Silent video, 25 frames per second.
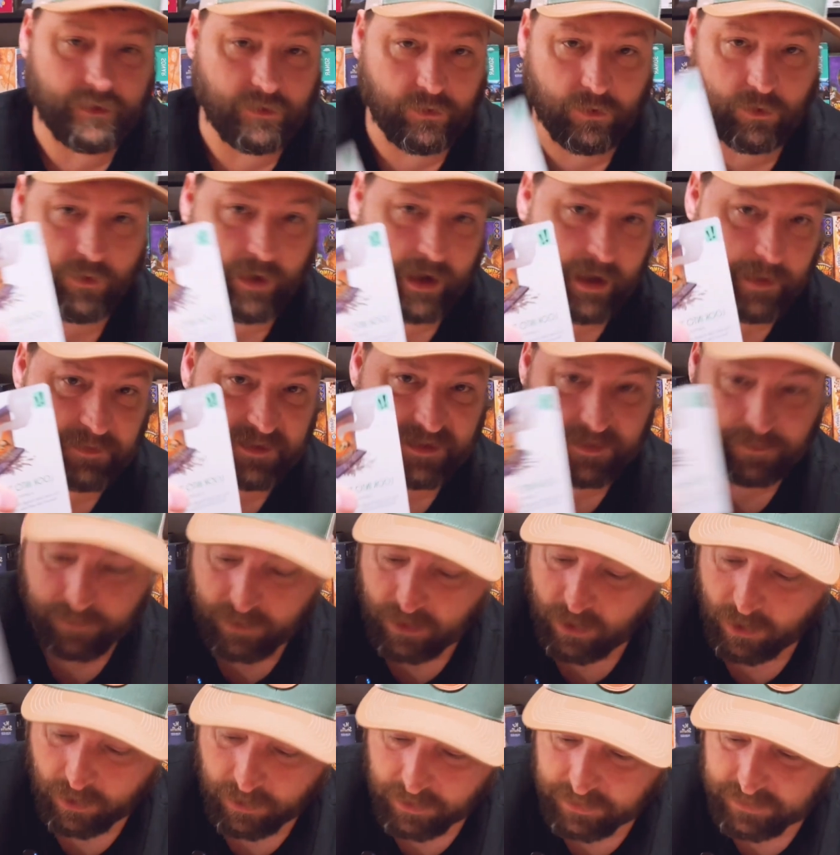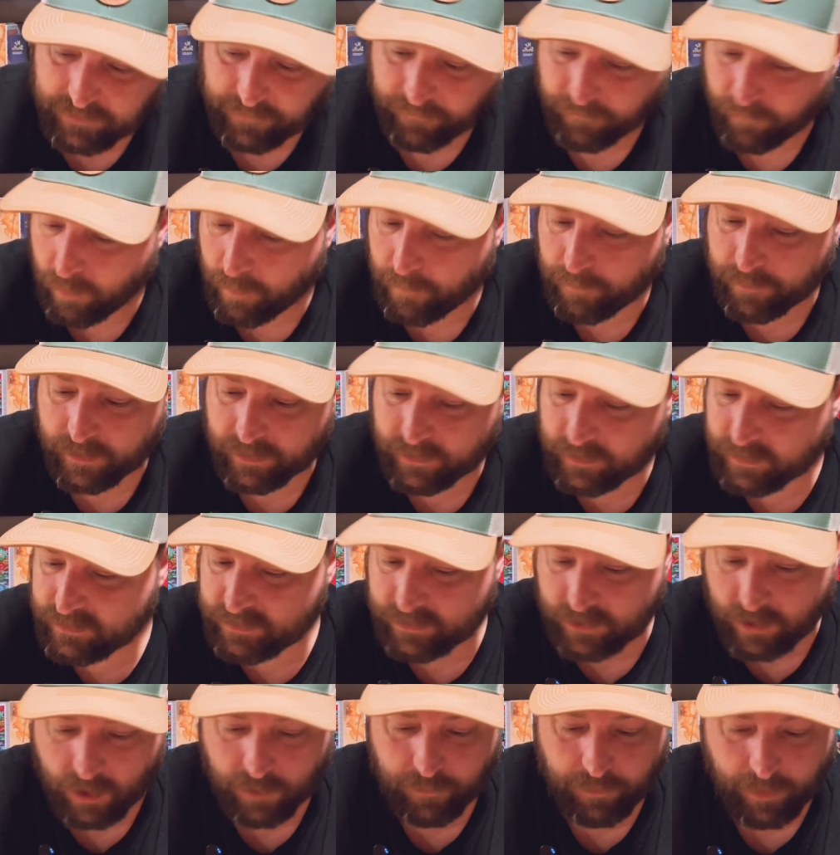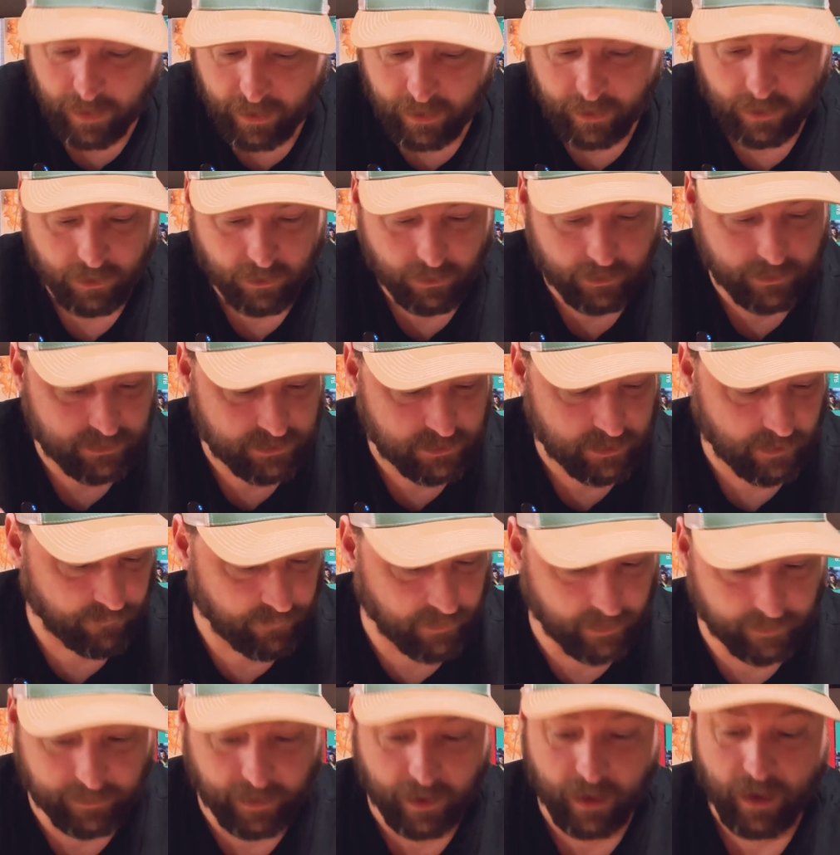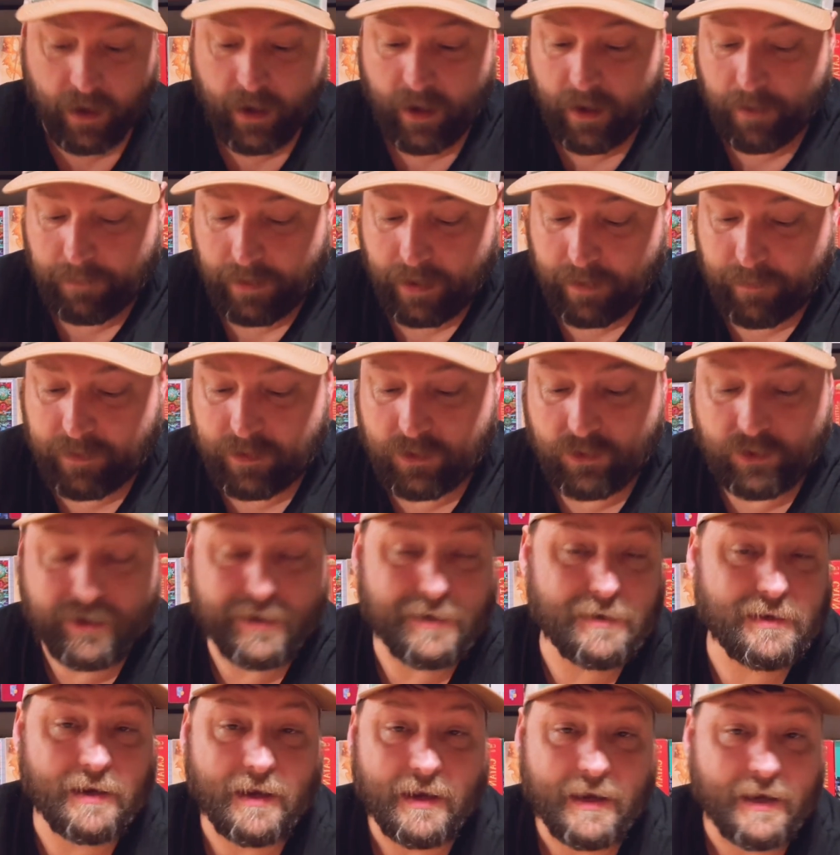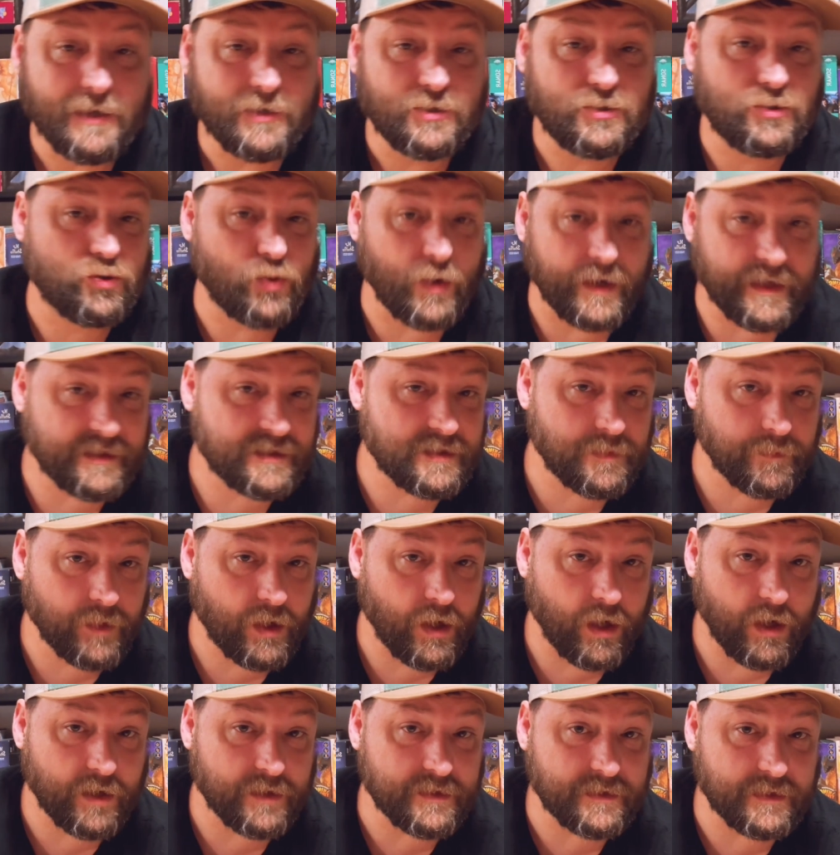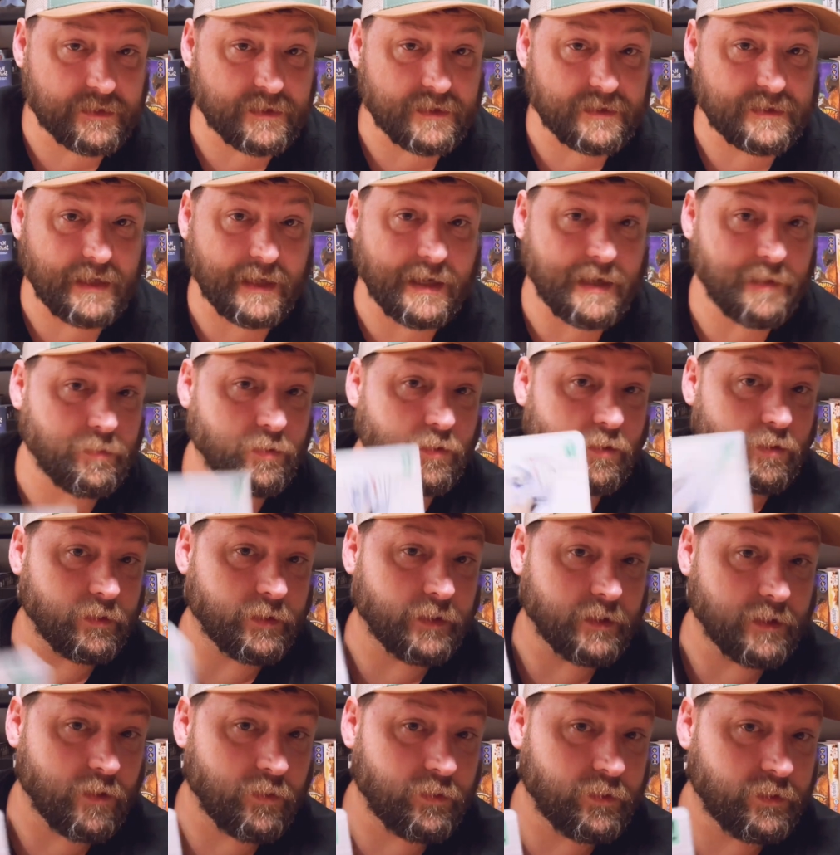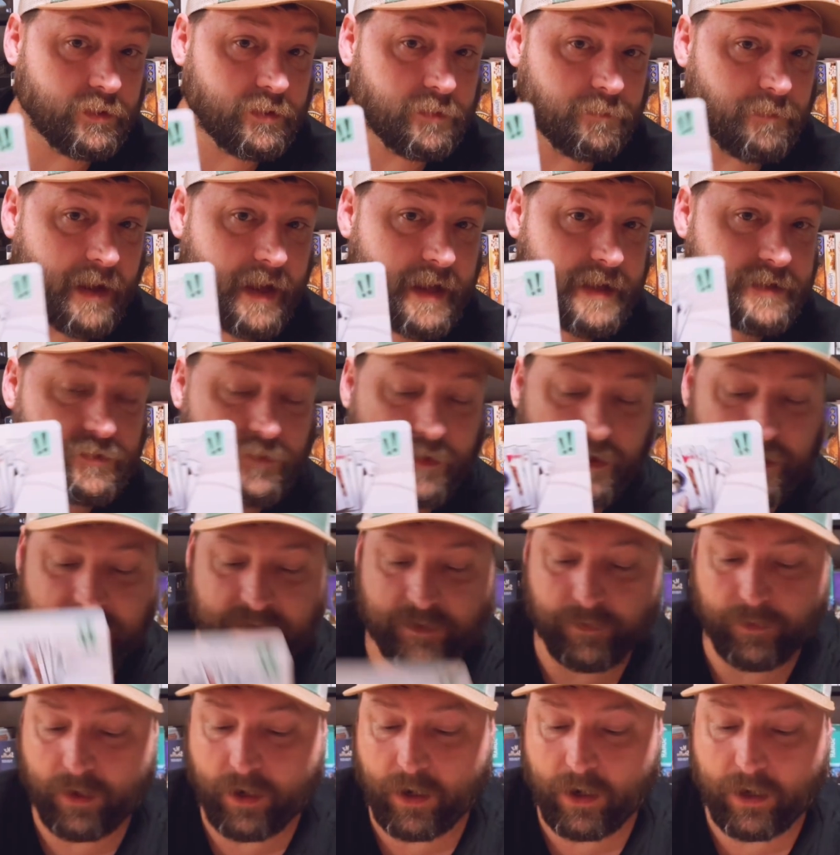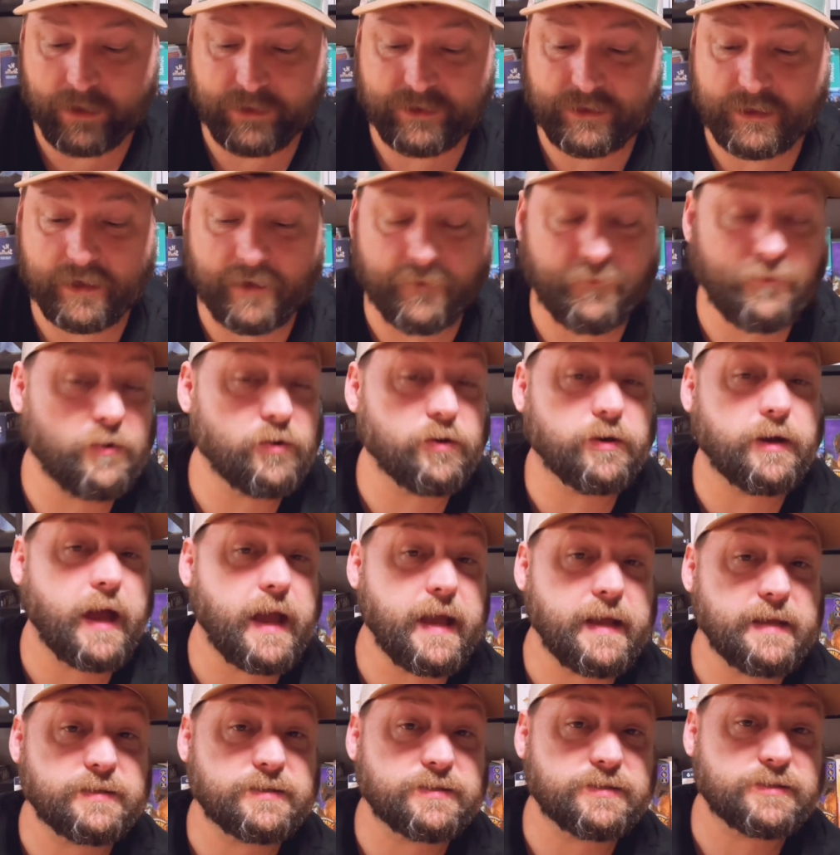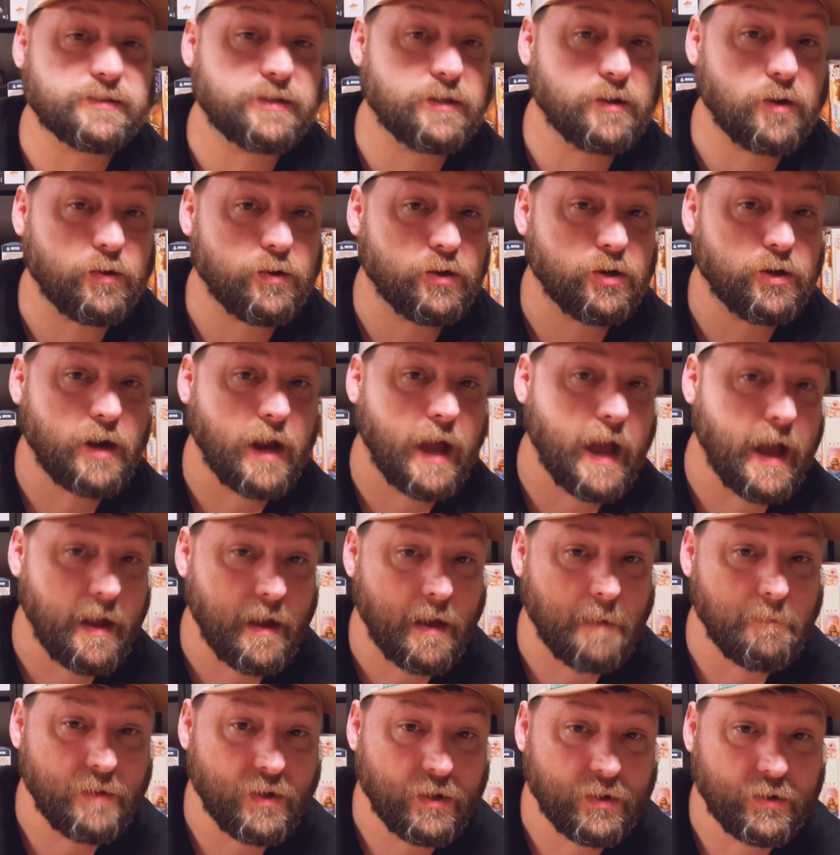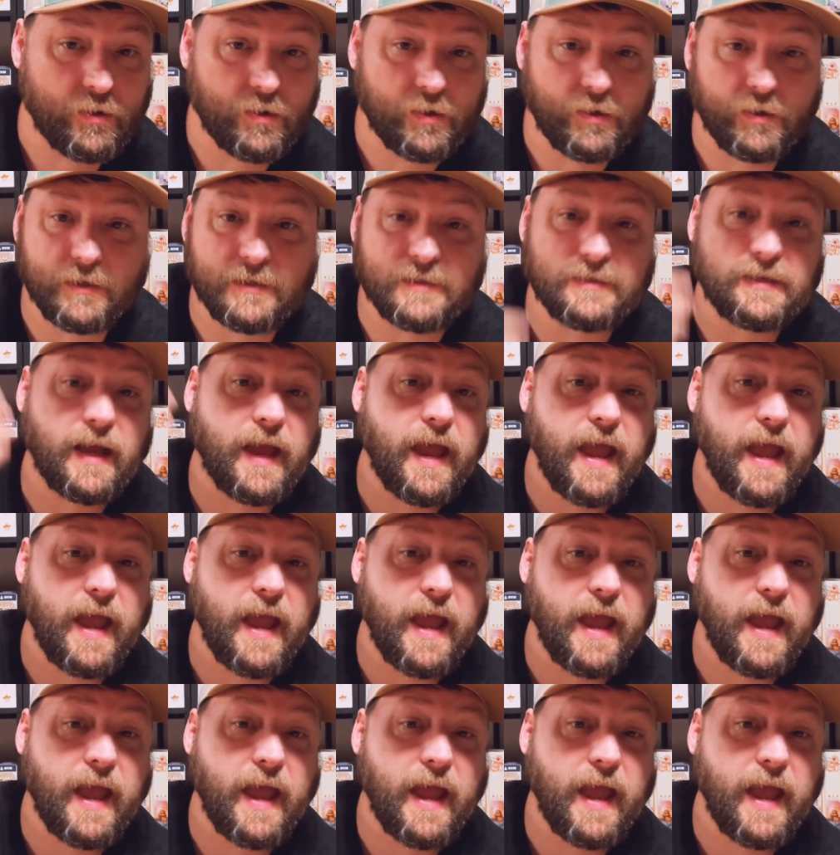you grab some cards from the discard pile and stuff like that. Maybe you can trade some cards at the table. You can pass around some cards, and if you're nice, you're not a murderer, you can say,